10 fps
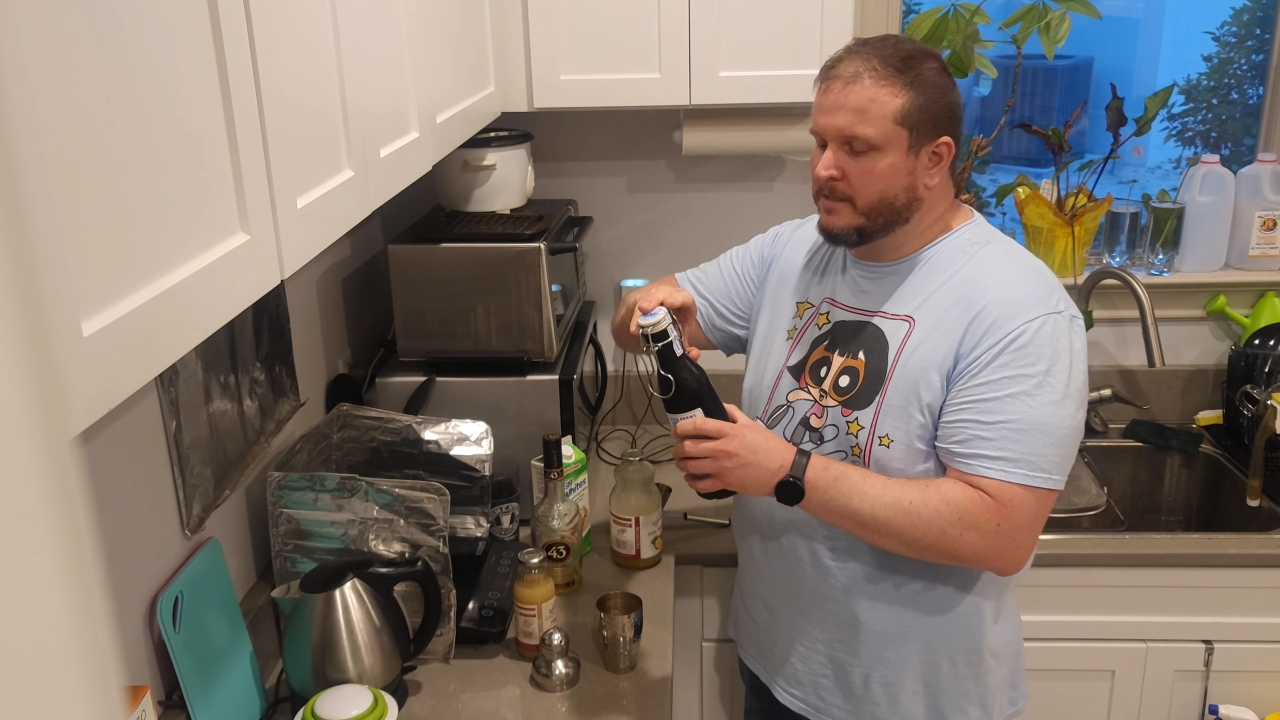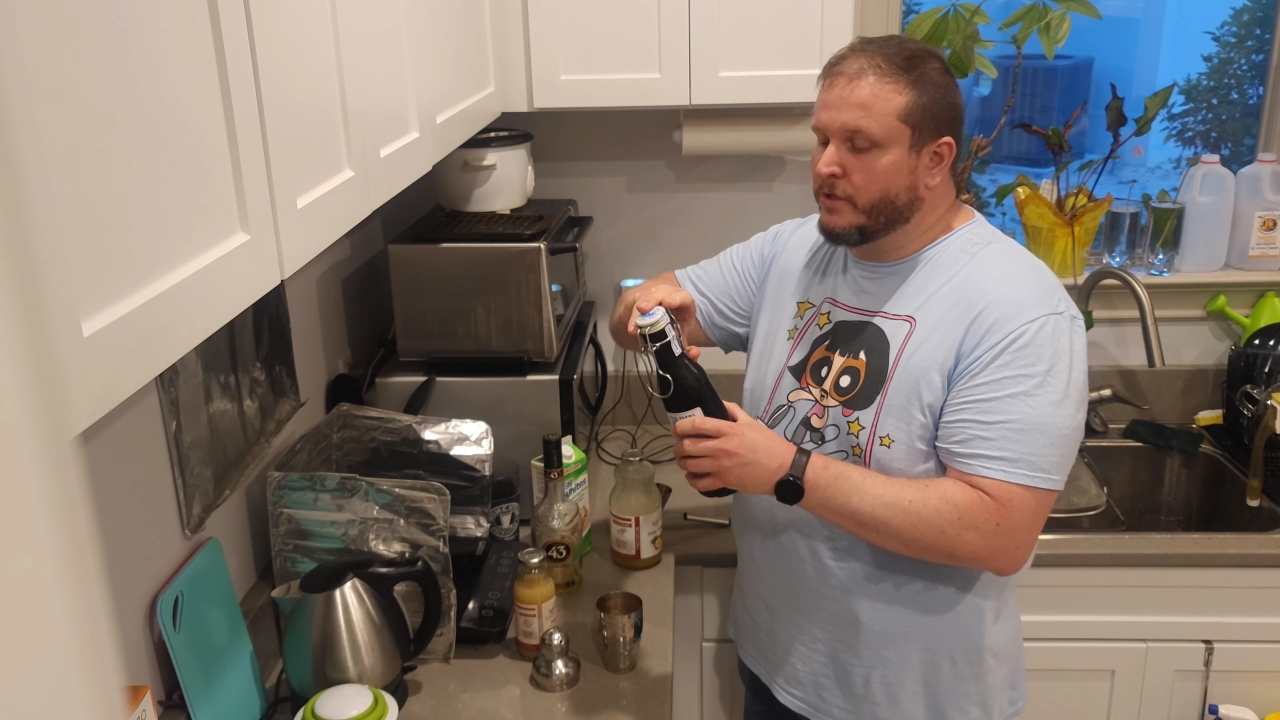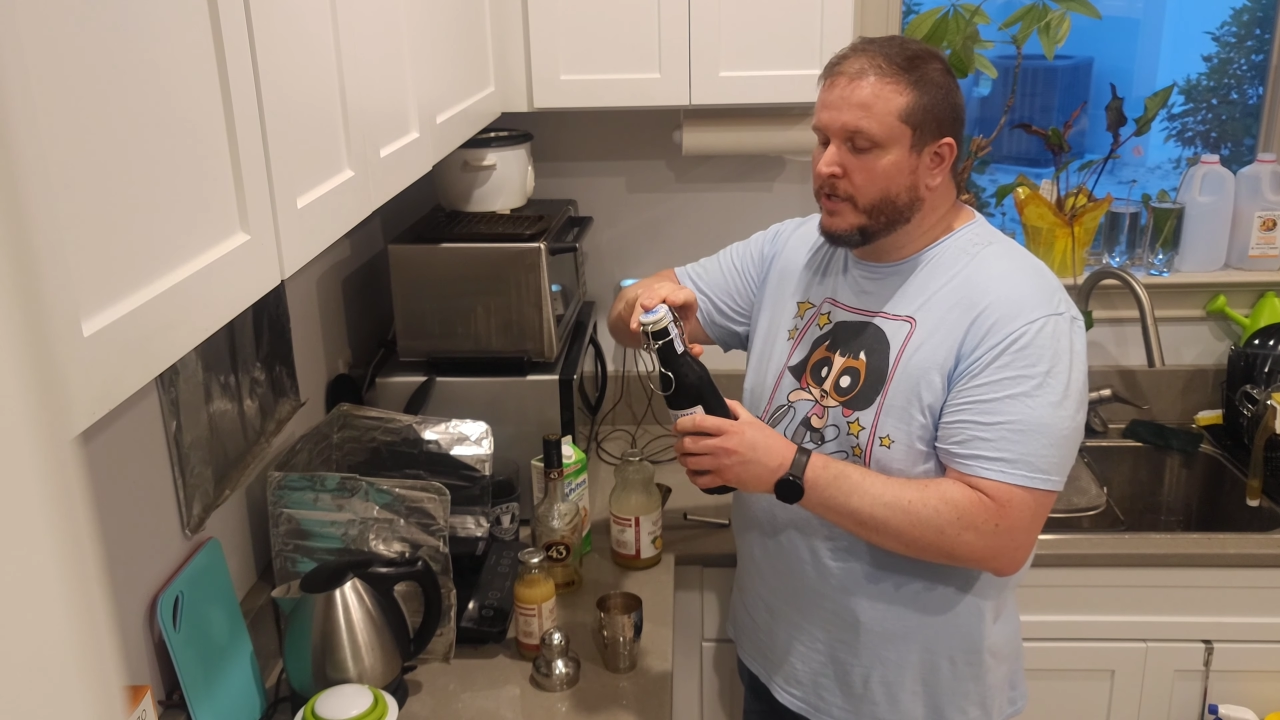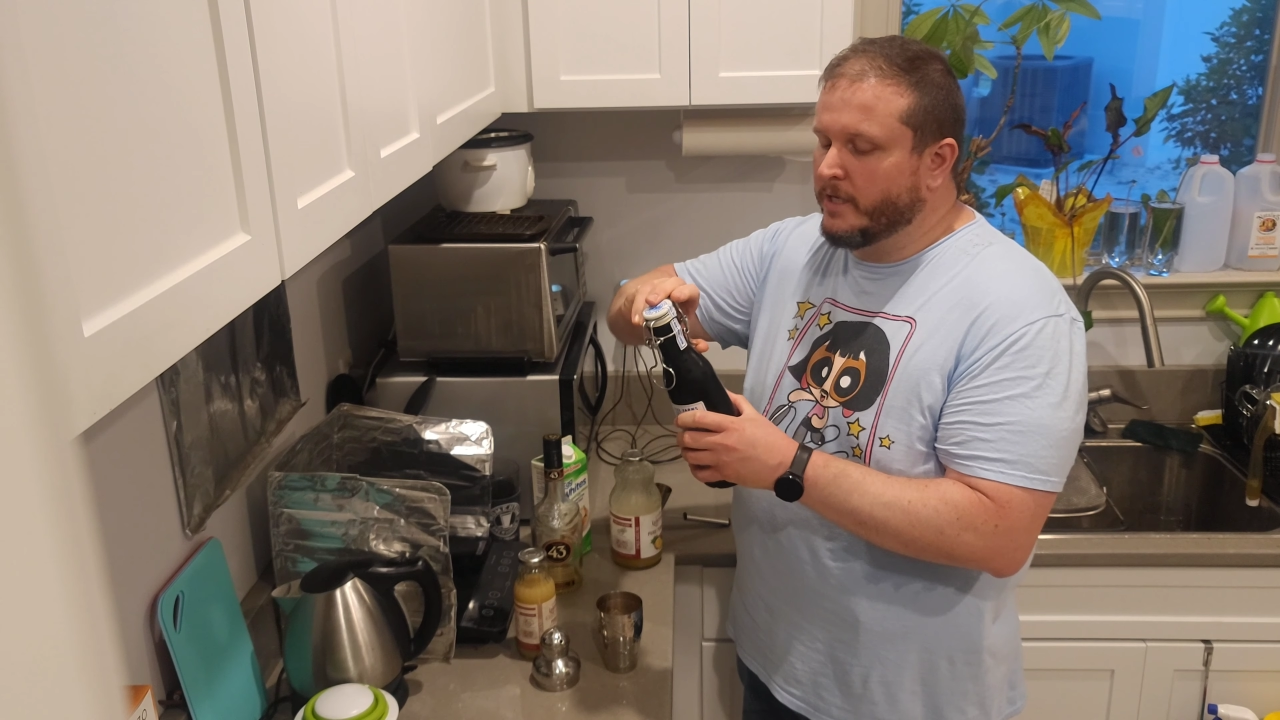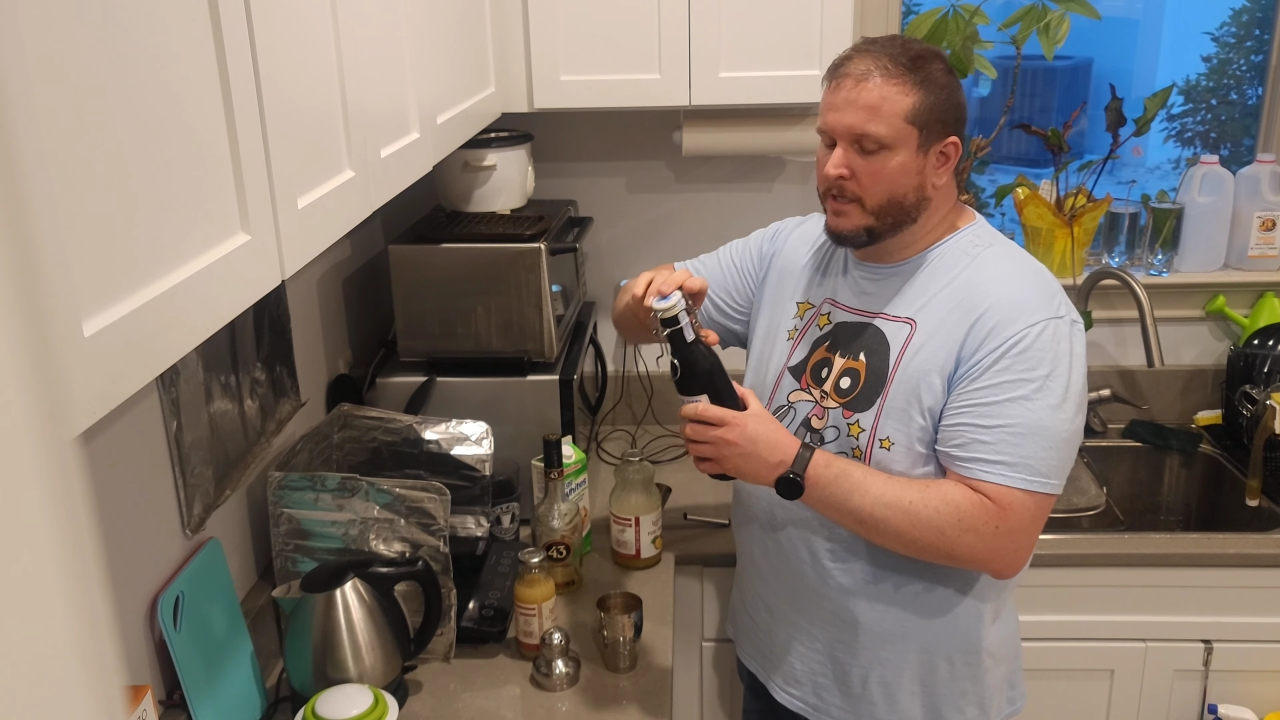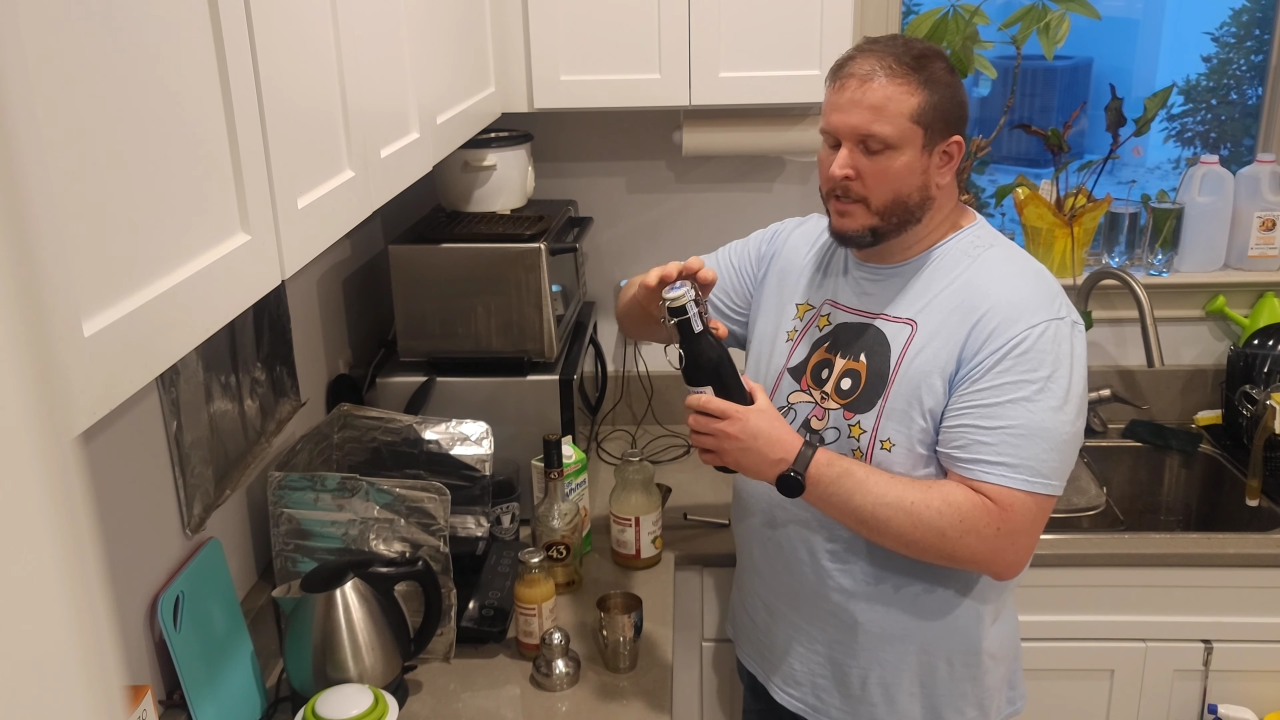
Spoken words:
good.